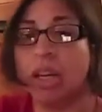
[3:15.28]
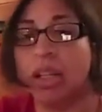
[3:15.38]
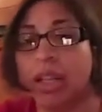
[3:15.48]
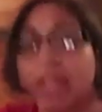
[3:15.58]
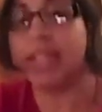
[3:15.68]

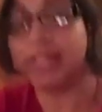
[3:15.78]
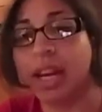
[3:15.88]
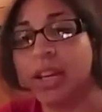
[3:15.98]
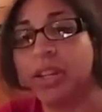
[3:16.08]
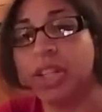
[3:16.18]
get to
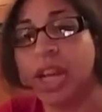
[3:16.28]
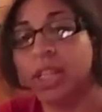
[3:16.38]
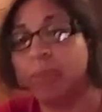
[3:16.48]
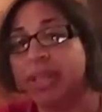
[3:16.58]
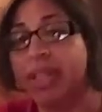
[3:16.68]
decide your
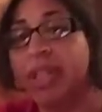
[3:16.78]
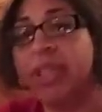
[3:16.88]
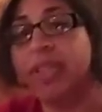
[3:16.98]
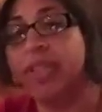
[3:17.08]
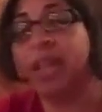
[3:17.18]
child's best
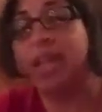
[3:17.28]
interest.